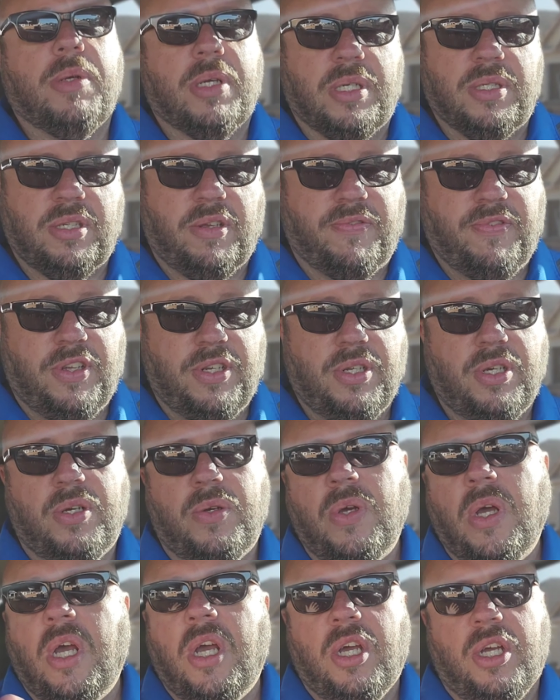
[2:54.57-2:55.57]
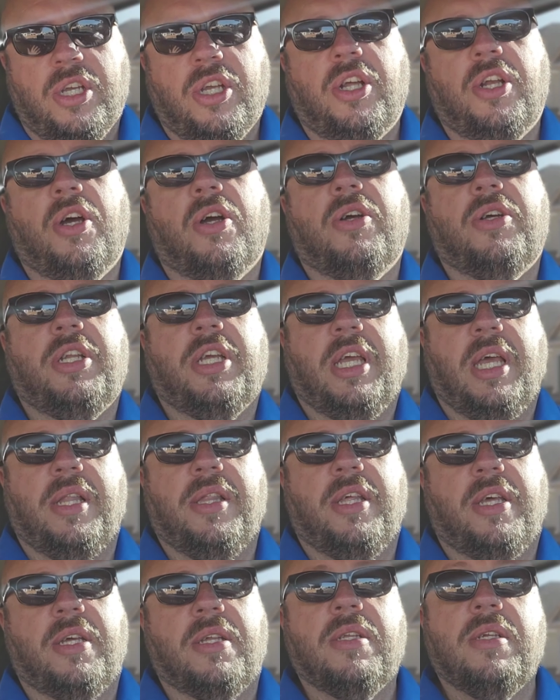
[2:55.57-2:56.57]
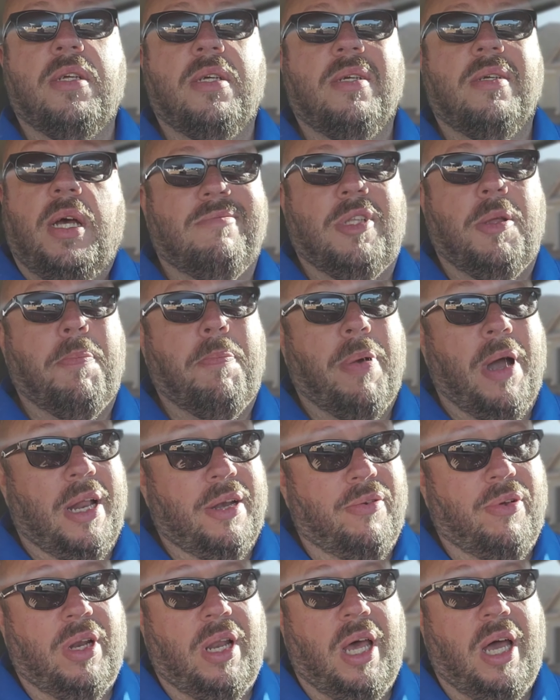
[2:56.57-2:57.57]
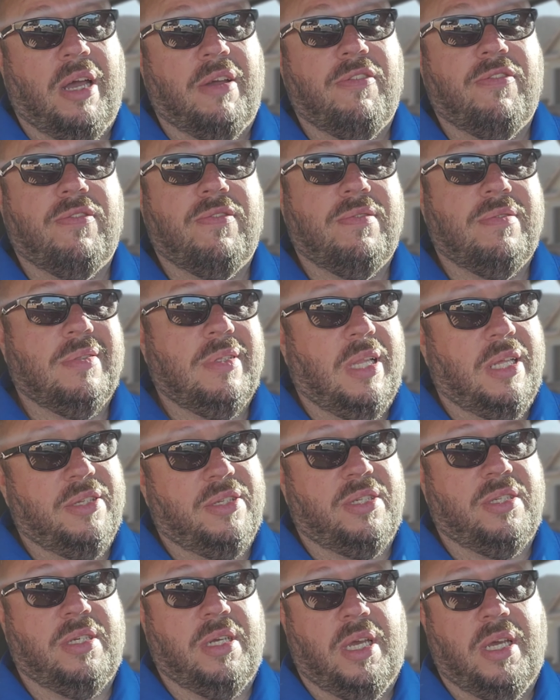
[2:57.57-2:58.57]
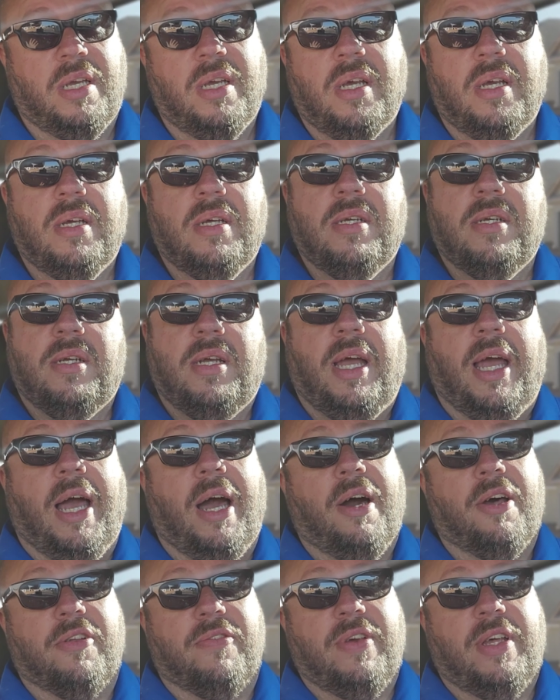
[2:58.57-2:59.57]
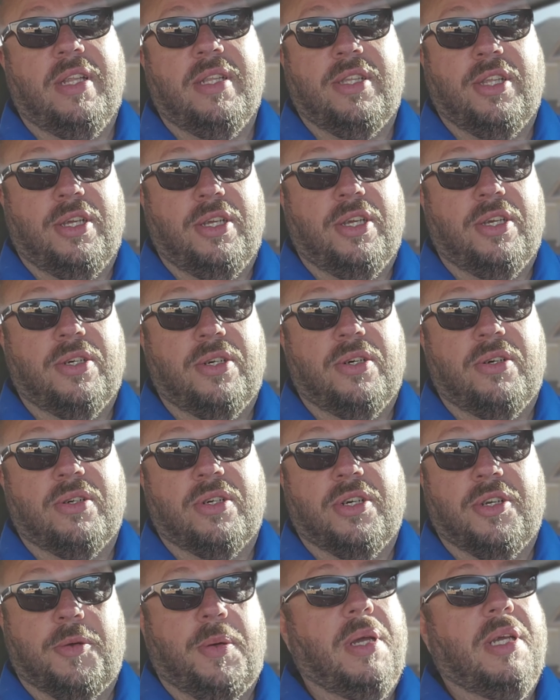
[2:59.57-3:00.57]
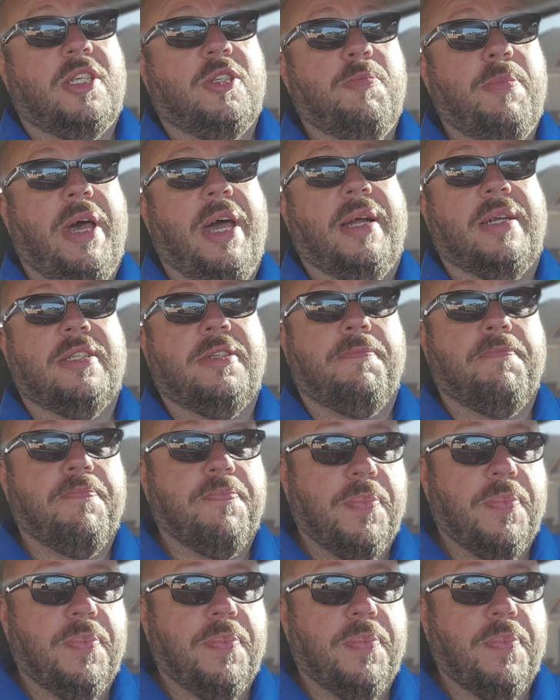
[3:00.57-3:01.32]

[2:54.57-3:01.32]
because if you do, you're not going to get the battery life, let's say, out of it that you're going to expect.